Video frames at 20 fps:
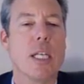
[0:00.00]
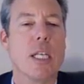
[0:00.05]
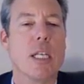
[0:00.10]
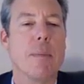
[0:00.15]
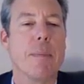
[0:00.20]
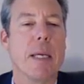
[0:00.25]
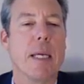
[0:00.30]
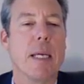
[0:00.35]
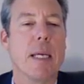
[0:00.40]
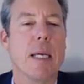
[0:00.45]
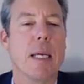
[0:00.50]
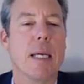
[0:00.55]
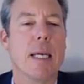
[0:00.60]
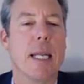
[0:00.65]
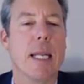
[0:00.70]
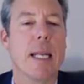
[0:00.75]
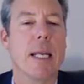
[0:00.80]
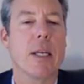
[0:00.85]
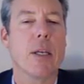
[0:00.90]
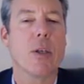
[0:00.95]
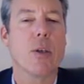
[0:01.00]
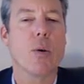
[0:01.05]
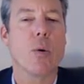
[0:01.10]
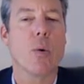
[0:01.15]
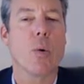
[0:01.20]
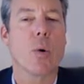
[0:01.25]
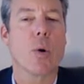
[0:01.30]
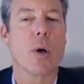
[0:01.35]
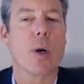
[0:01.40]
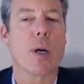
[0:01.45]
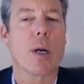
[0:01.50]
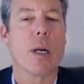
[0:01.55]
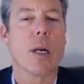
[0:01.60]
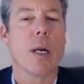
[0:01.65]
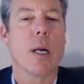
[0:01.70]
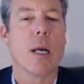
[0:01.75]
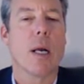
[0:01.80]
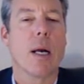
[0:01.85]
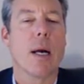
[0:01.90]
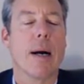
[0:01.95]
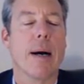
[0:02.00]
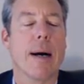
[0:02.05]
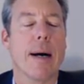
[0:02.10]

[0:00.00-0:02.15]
So you need to be getting your